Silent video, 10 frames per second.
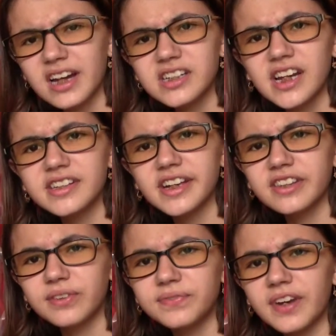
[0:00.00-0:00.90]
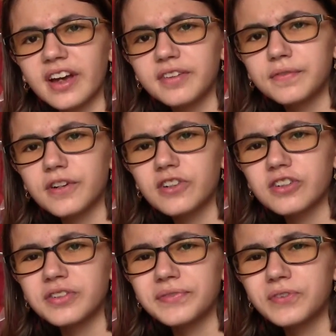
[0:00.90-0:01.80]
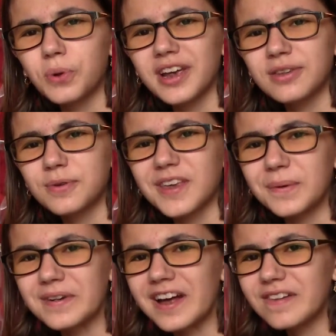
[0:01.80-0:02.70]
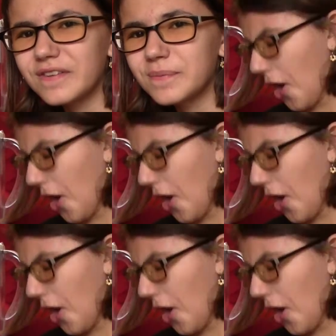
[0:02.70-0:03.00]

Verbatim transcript: Kind of tastes like the failed version of Twix without nuts.